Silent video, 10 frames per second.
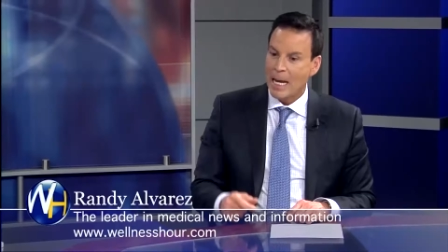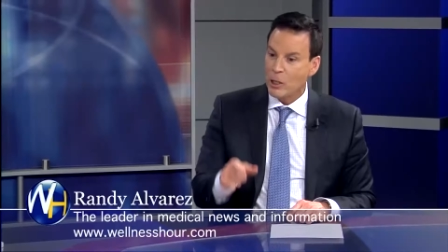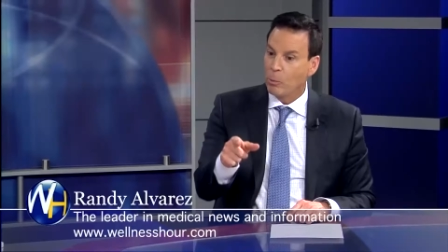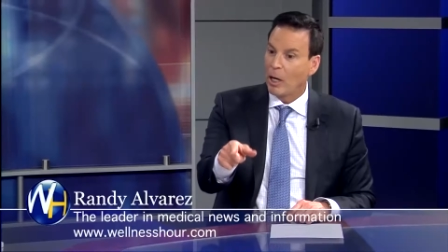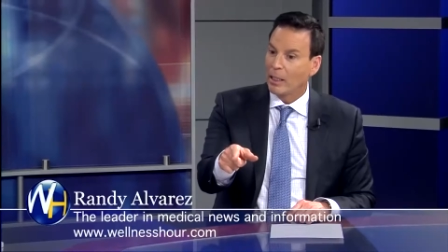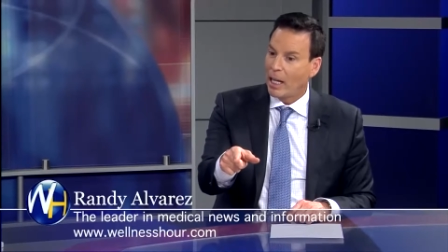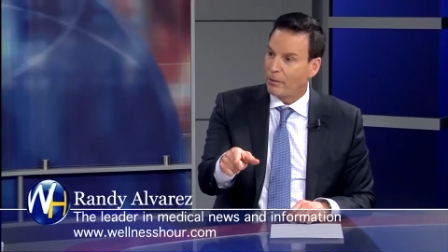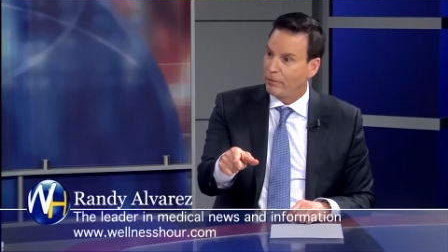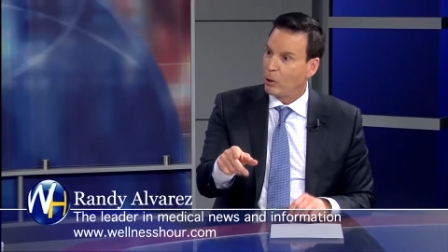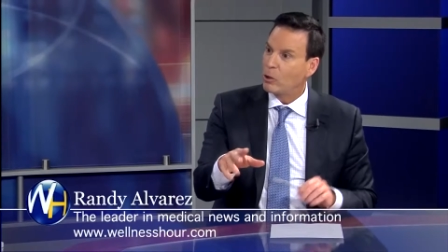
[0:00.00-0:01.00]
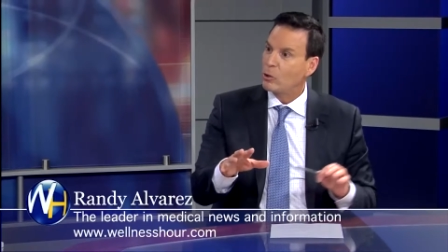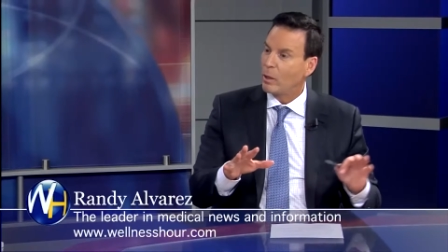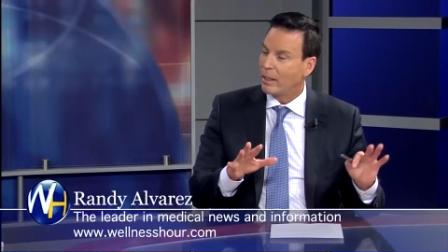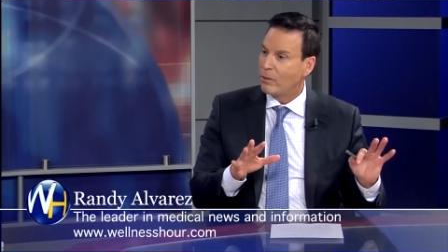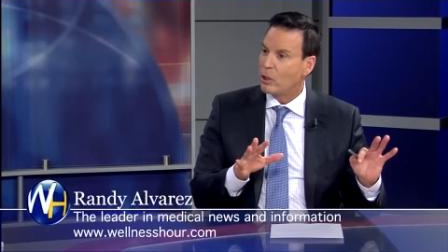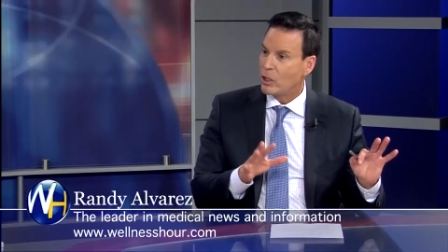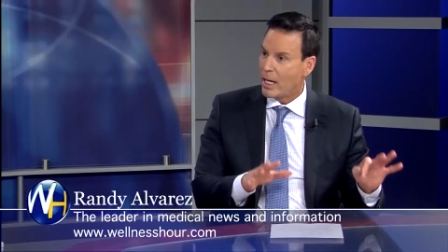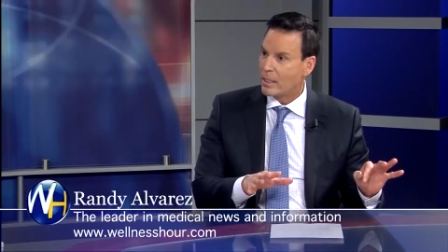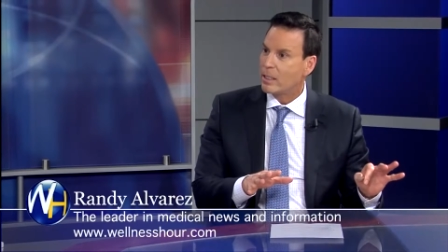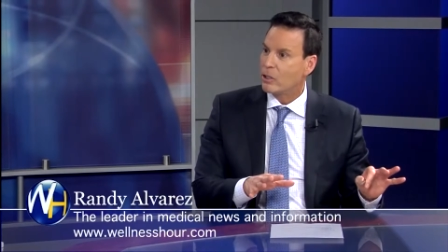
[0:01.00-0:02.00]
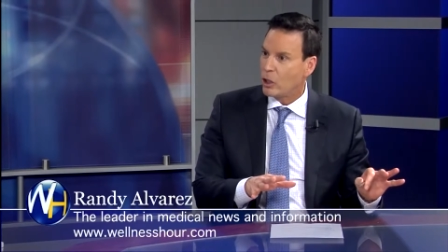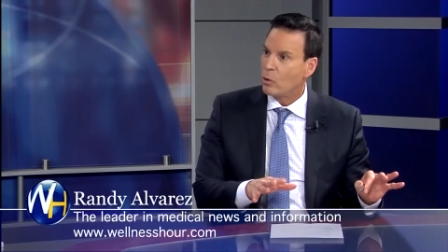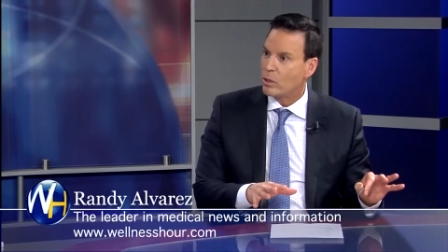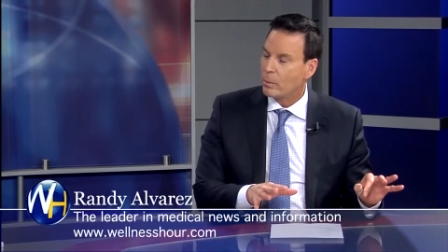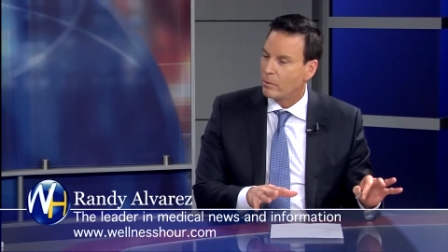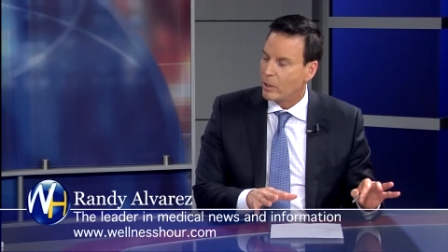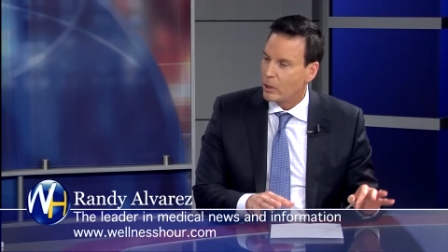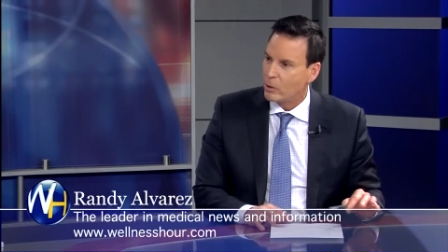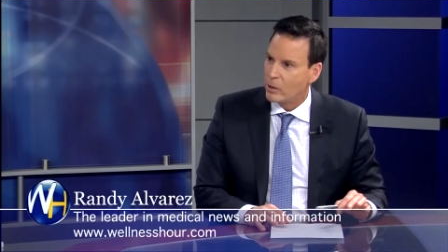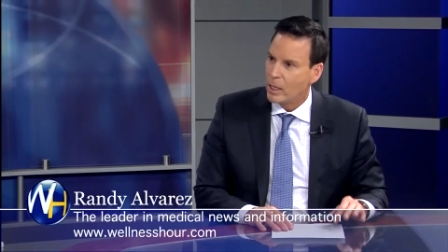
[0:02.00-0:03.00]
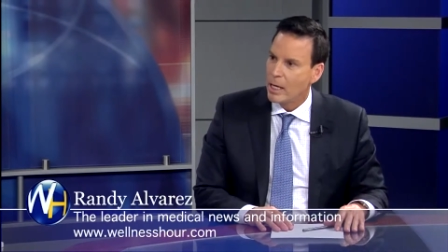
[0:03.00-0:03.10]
and you brought a lot of photos, so I'll give you a chance to show some of those.